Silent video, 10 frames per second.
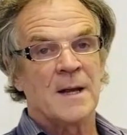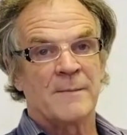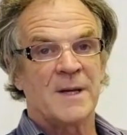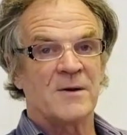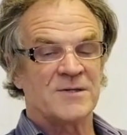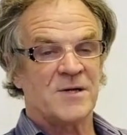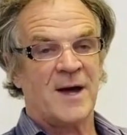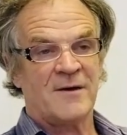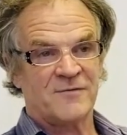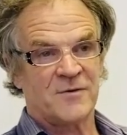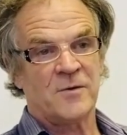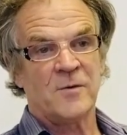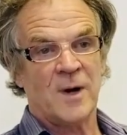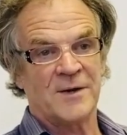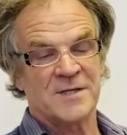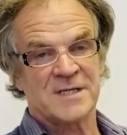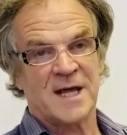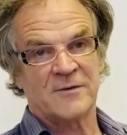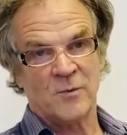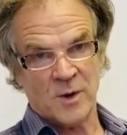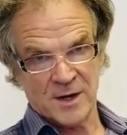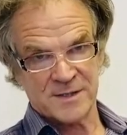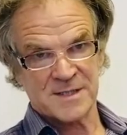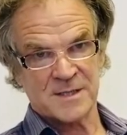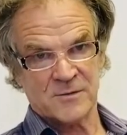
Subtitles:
because you have to understand the words in